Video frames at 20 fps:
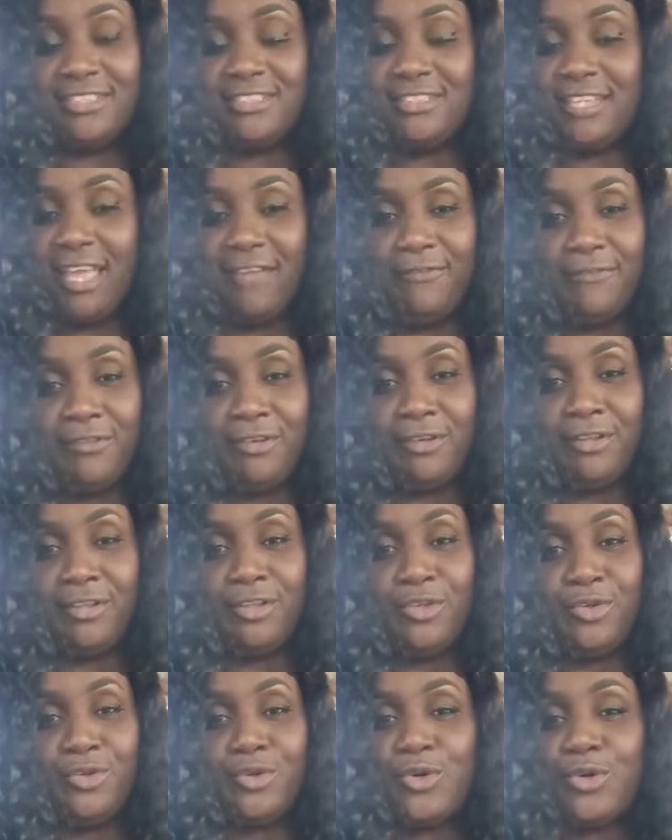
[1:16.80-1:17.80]
Devil,
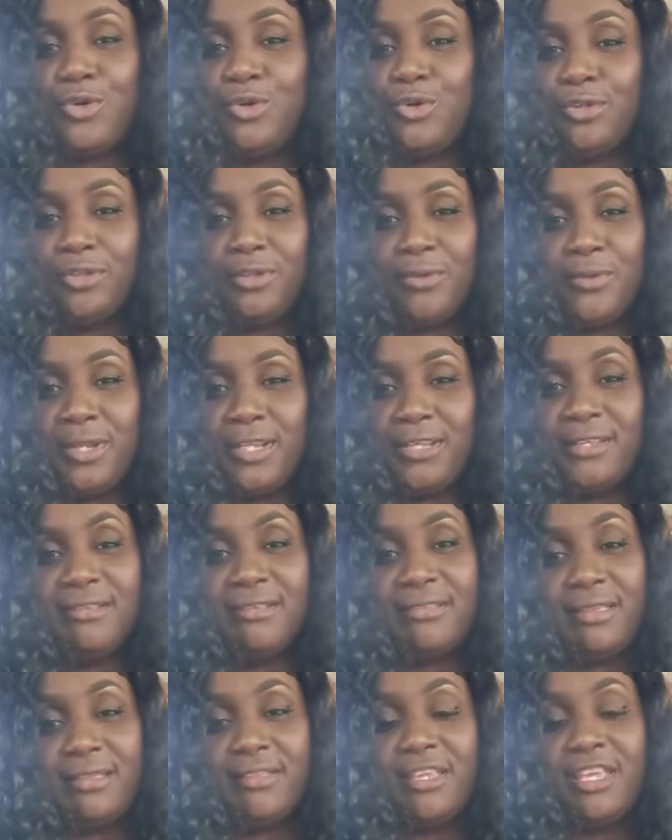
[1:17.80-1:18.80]
you couldn't win.
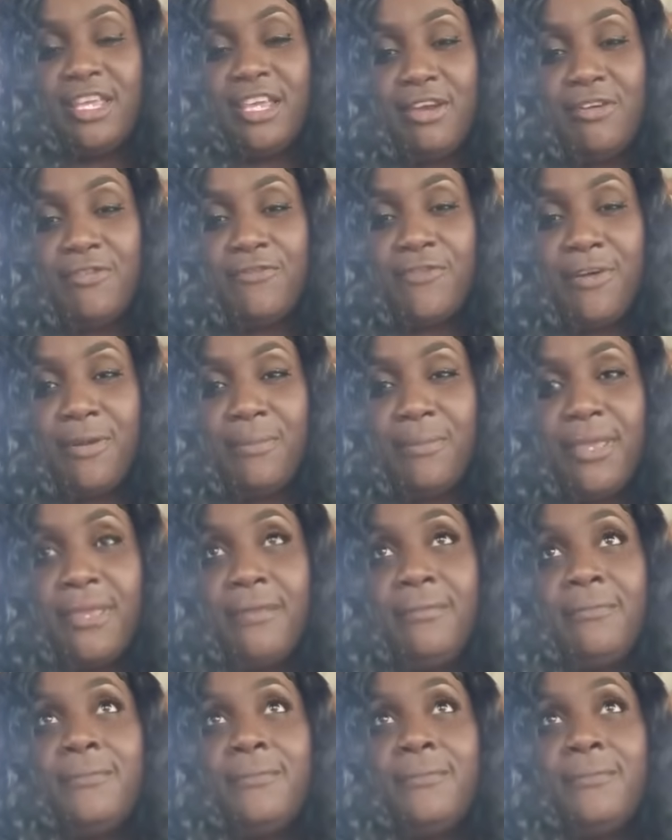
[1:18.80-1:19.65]
This is the year for me.